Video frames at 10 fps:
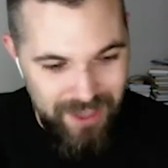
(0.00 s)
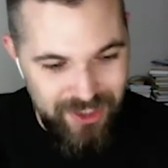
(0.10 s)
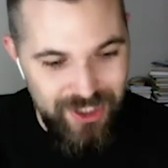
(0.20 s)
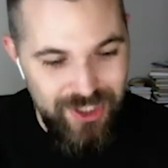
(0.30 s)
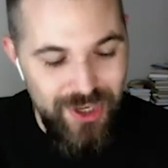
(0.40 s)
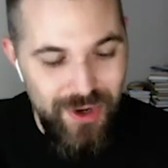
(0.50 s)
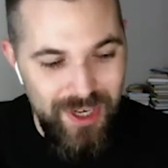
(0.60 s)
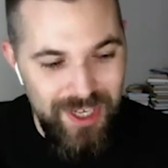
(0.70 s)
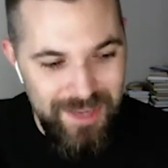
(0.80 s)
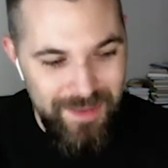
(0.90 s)
mentioned to you
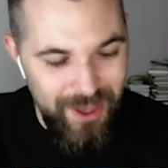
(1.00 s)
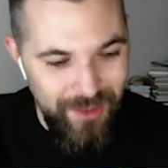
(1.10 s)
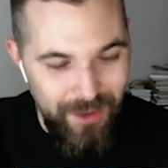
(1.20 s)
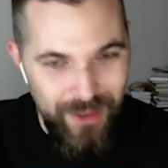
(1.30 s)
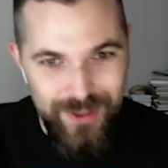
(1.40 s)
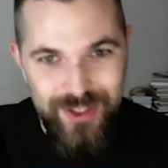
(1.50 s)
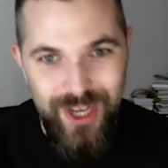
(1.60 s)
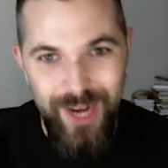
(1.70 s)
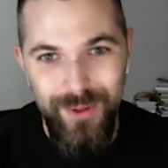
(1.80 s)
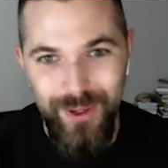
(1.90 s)
in an email, Mother's
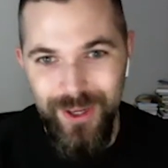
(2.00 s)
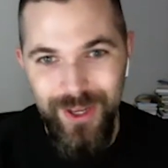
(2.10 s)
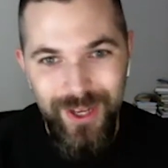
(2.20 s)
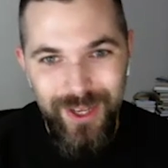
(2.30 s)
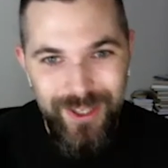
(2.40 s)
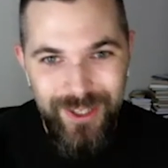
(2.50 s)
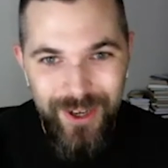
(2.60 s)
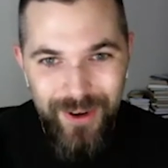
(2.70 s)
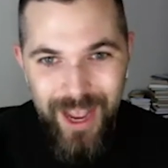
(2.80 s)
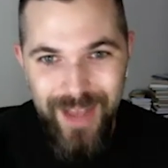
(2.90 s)
Covered,
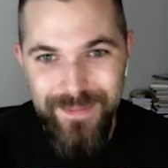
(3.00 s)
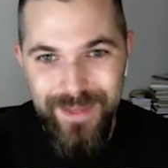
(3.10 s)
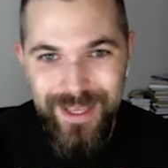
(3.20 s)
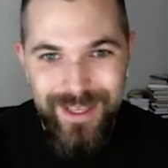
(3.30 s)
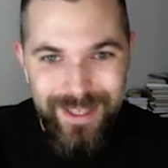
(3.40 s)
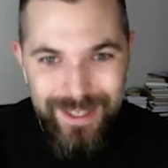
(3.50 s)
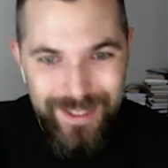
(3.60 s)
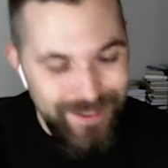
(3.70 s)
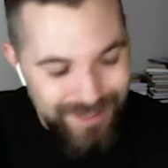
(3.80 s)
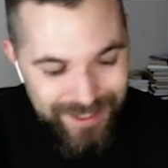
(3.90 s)
had me
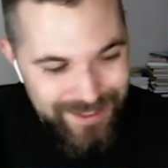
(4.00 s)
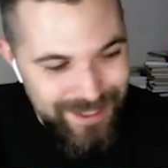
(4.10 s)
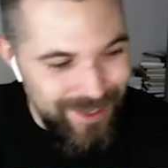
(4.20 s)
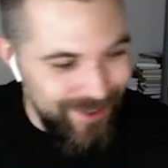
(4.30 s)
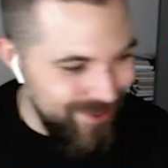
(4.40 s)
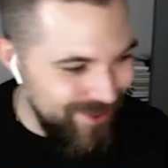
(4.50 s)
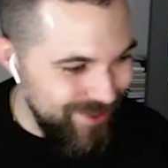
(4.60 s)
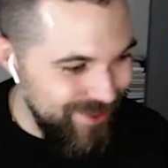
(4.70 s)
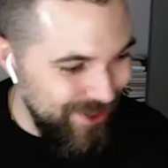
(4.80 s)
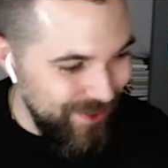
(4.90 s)
in tears.
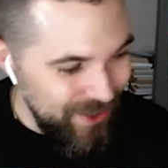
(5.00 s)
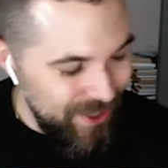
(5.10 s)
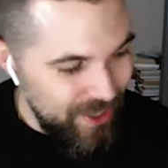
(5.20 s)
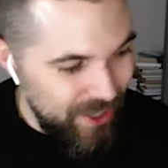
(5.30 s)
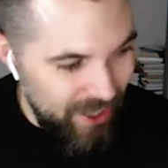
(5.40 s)
So